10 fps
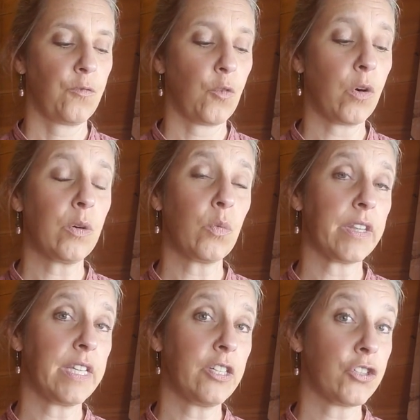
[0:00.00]
For
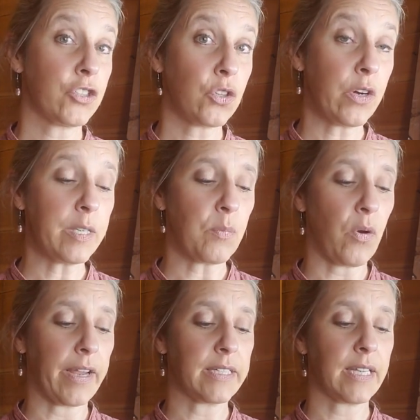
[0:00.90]
with each choice
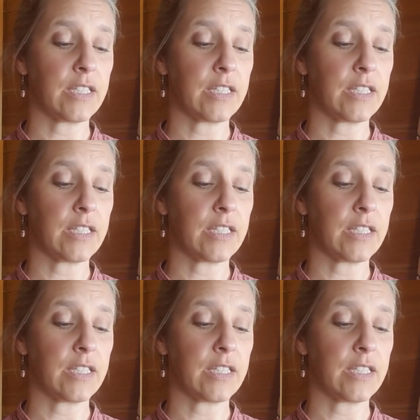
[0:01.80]
point,